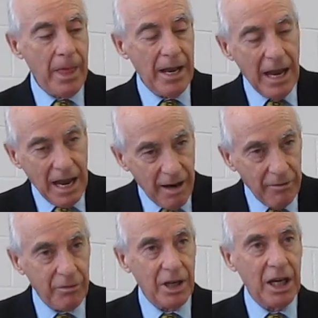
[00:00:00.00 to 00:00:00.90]
that
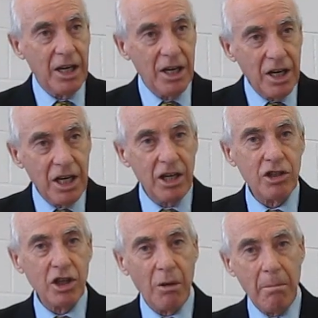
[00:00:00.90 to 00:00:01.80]
every knee
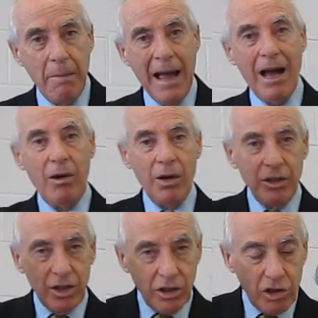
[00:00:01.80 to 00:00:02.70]
shall bow
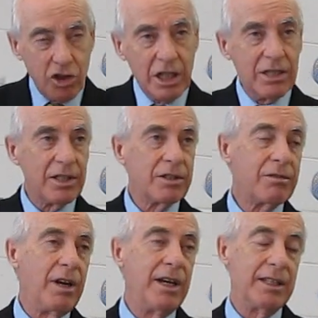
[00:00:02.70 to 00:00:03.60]
unto Jesus
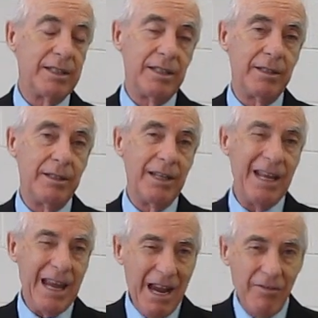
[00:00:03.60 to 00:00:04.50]
Christ.
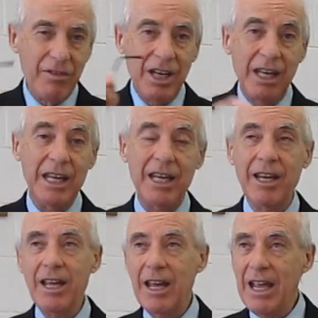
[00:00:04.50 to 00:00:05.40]
Every knee.